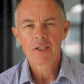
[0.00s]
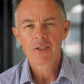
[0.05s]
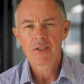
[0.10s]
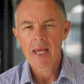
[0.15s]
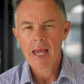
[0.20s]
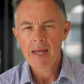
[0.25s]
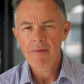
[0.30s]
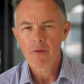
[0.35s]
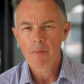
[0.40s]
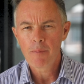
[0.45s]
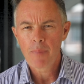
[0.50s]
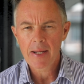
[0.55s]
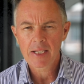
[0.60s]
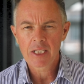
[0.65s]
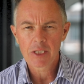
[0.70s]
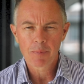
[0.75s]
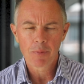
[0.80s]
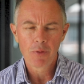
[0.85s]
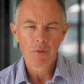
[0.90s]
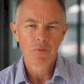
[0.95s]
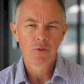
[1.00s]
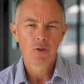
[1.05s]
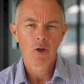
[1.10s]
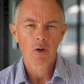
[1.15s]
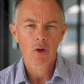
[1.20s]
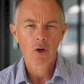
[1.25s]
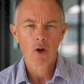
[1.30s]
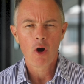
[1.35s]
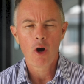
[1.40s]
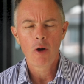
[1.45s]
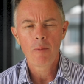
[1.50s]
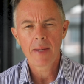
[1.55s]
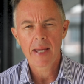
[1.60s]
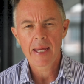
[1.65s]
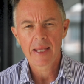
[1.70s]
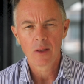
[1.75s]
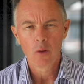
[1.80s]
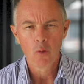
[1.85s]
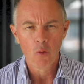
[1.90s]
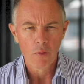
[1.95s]
Dan from PracticeProof.com
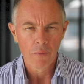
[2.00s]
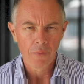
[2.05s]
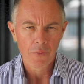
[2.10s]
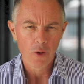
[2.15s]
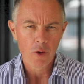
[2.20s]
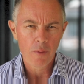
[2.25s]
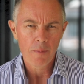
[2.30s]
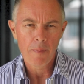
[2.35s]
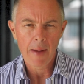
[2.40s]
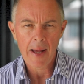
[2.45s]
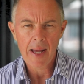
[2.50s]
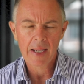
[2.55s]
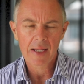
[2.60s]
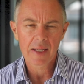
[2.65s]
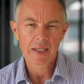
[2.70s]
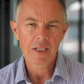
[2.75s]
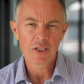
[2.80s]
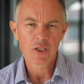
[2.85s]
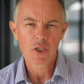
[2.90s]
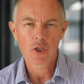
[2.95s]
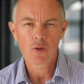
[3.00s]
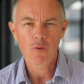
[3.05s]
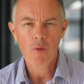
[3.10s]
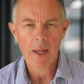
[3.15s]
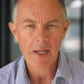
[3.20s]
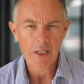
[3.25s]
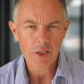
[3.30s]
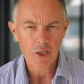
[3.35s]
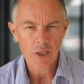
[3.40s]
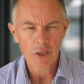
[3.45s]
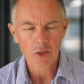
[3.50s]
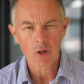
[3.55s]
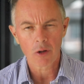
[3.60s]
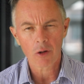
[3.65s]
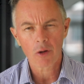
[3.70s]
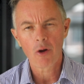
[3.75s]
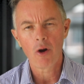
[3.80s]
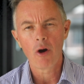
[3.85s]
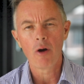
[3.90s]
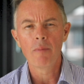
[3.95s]
and
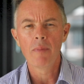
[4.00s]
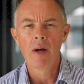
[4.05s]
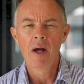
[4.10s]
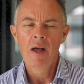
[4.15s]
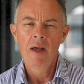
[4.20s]
lawfirmmarketingstrategy.com.